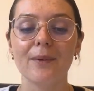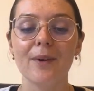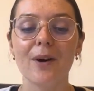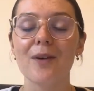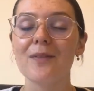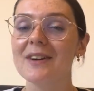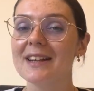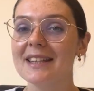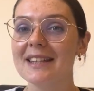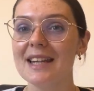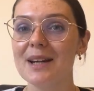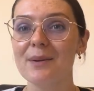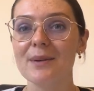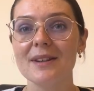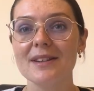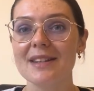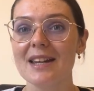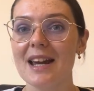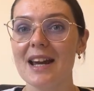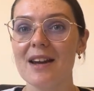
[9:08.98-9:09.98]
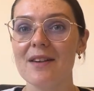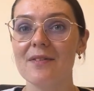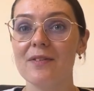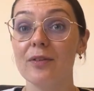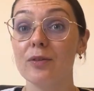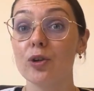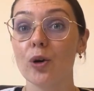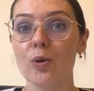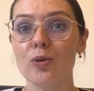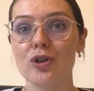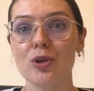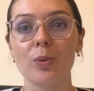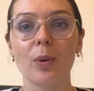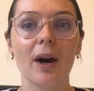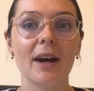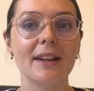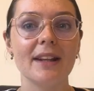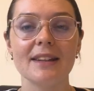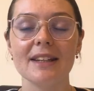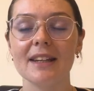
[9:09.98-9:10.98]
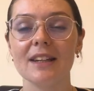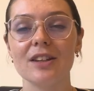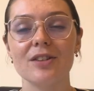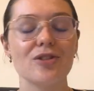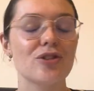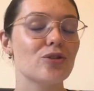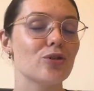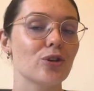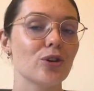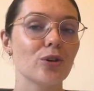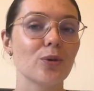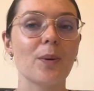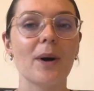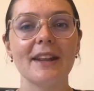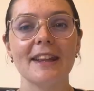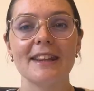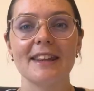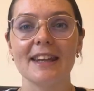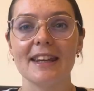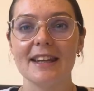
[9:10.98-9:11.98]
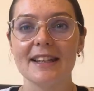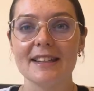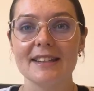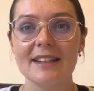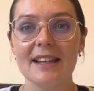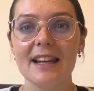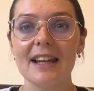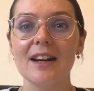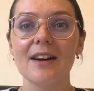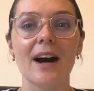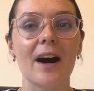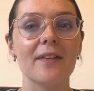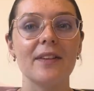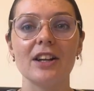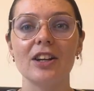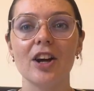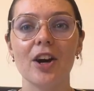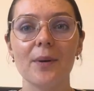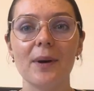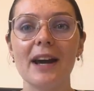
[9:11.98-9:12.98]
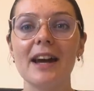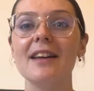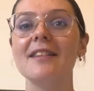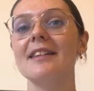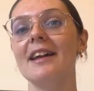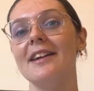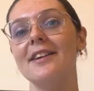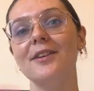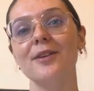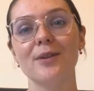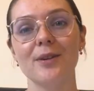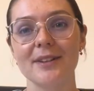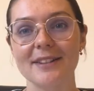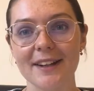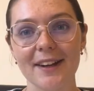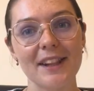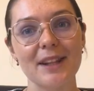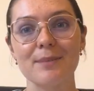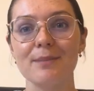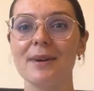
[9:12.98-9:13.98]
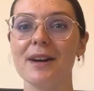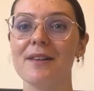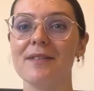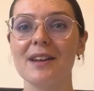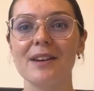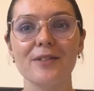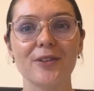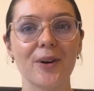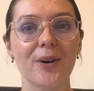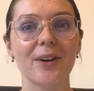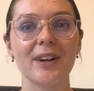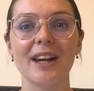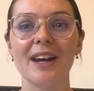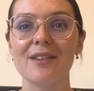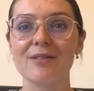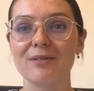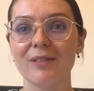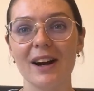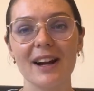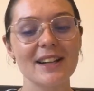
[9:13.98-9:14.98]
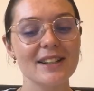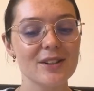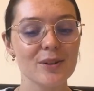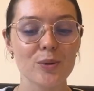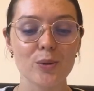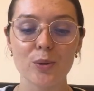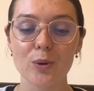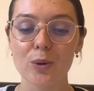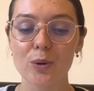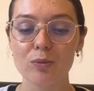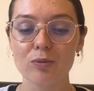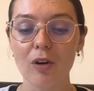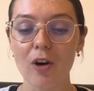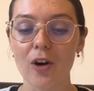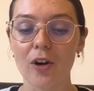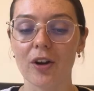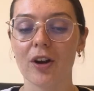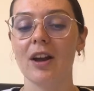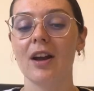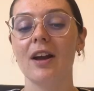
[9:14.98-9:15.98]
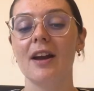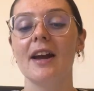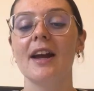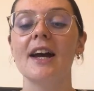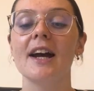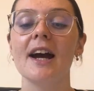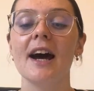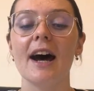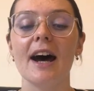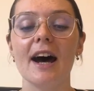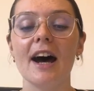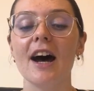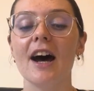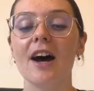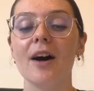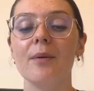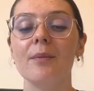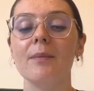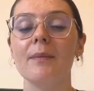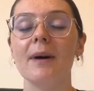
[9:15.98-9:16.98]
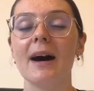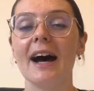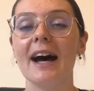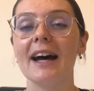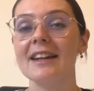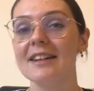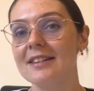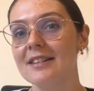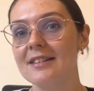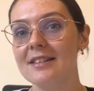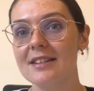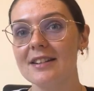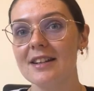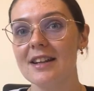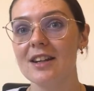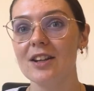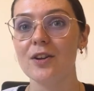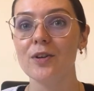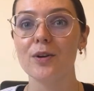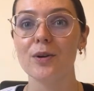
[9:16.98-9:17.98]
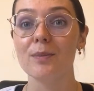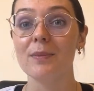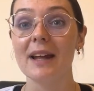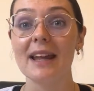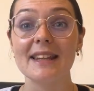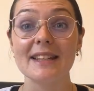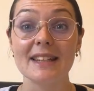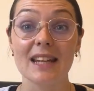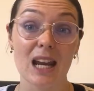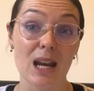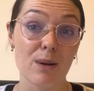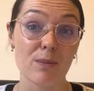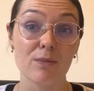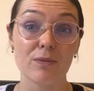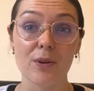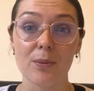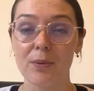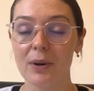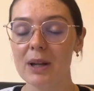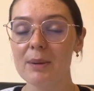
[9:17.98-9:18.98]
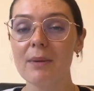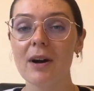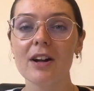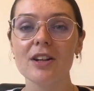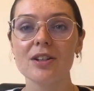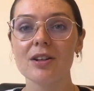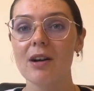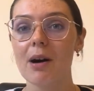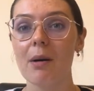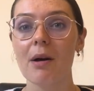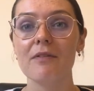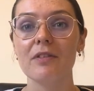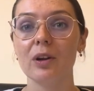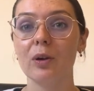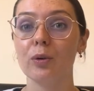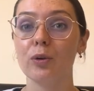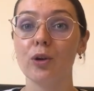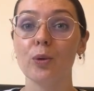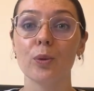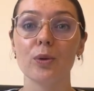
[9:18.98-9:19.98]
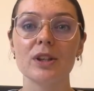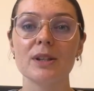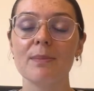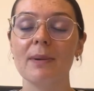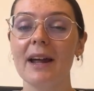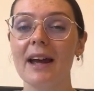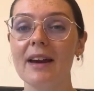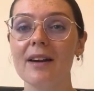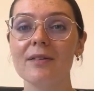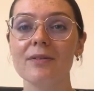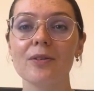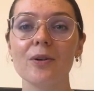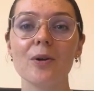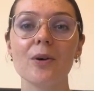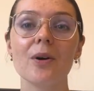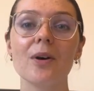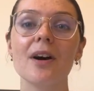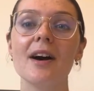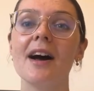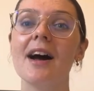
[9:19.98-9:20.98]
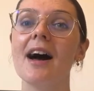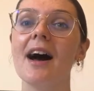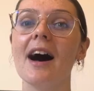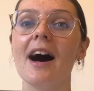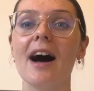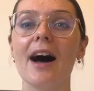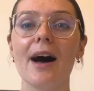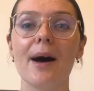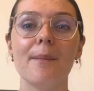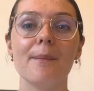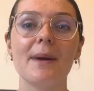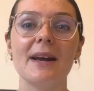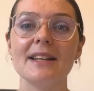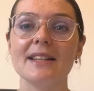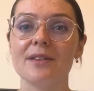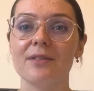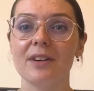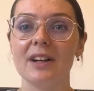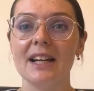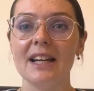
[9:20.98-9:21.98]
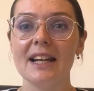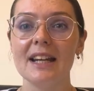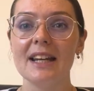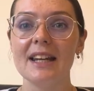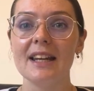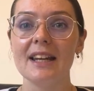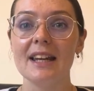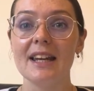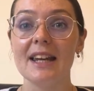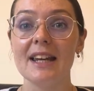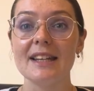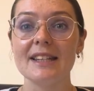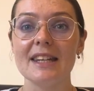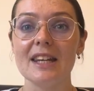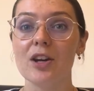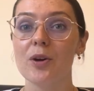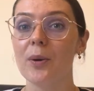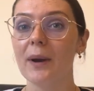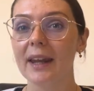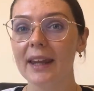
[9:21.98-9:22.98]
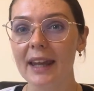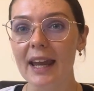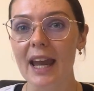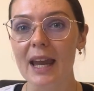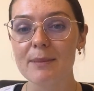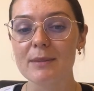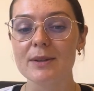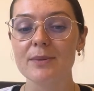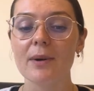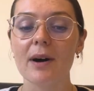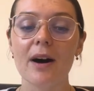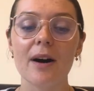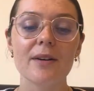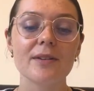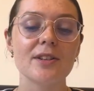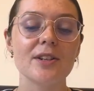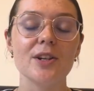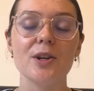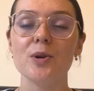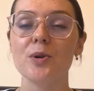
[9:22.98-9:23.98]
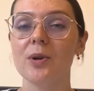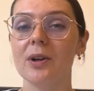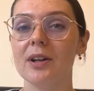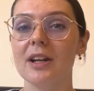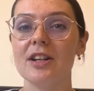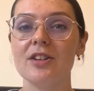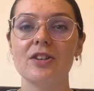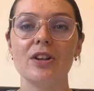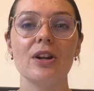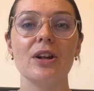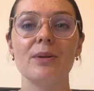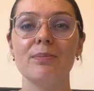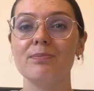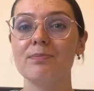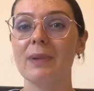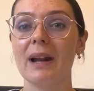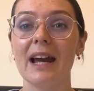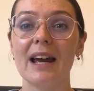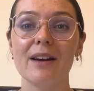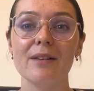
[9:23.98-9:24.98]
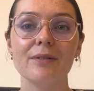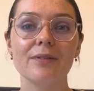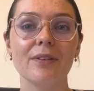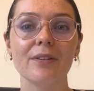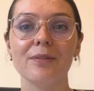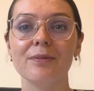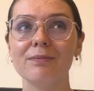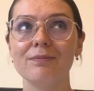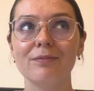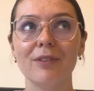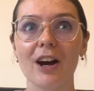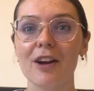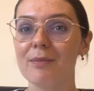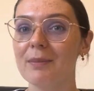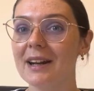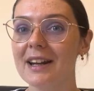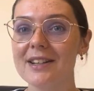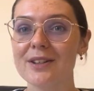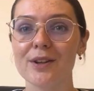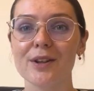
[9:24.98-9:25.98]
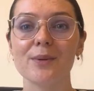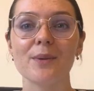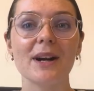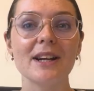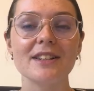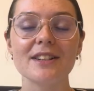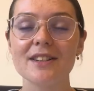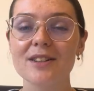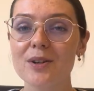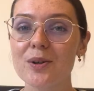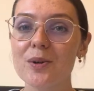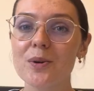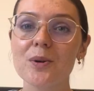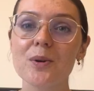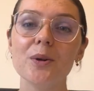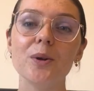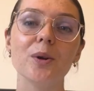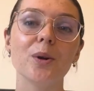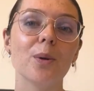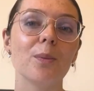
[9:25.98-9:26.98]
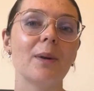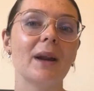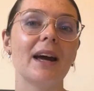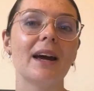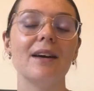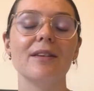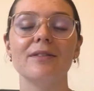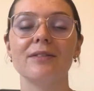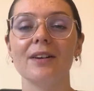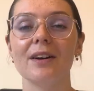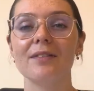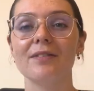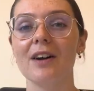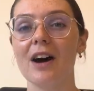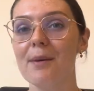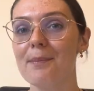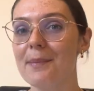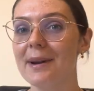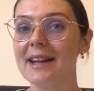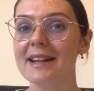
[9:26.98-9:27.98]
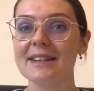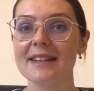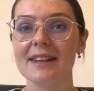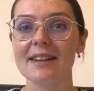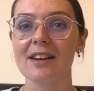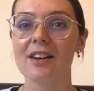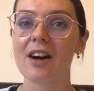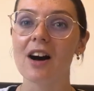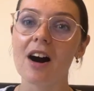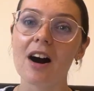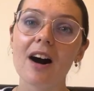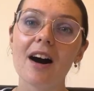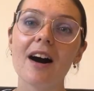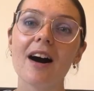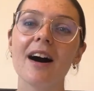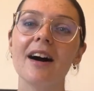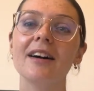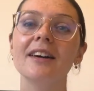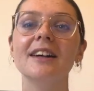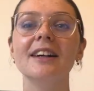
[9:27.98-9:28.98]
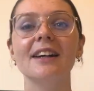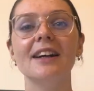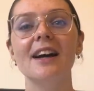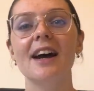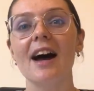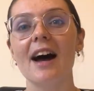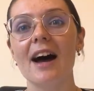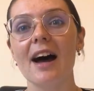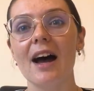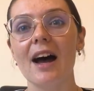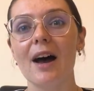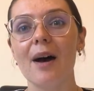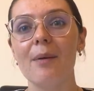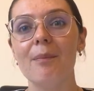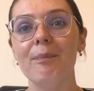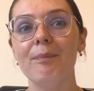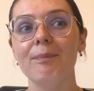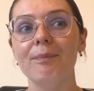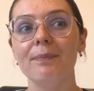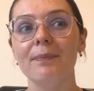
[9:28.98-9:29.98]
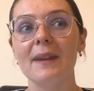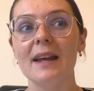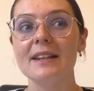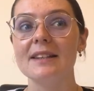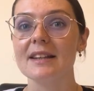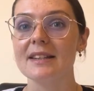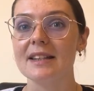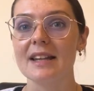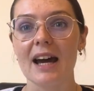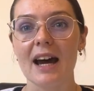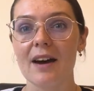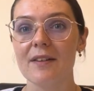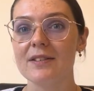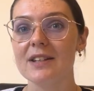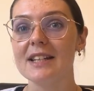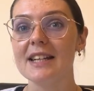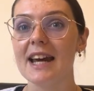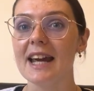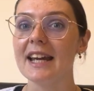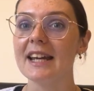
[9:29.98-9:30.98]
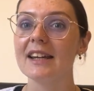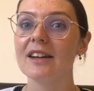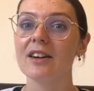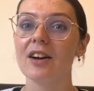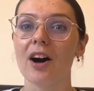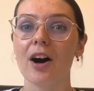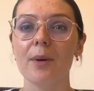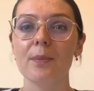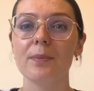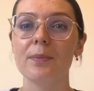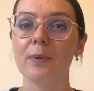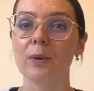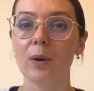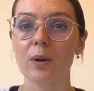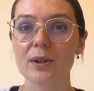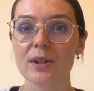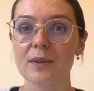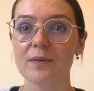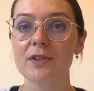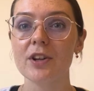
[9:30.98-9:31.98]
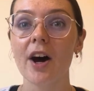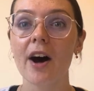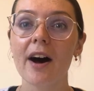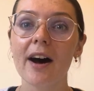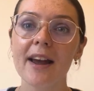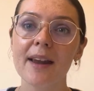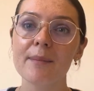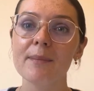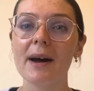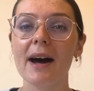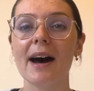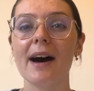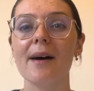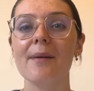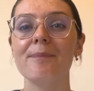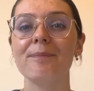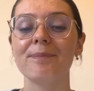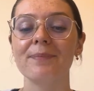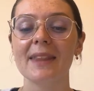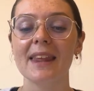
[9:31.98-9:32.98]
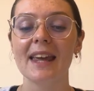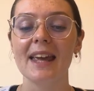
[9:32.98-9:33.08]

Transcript: Obviously, once they've told you why they think it's true or why they think it's silly or how they know it, then you can tell them if they've gotten it right or wrong. And you can play this game for pretty much however long you want to play it for. It's a really easy, quick game as well. So you could literally play it for 5 minutes on the way to school. You could play it for 5 minutes in the car. It doesn't have to take up lots of time.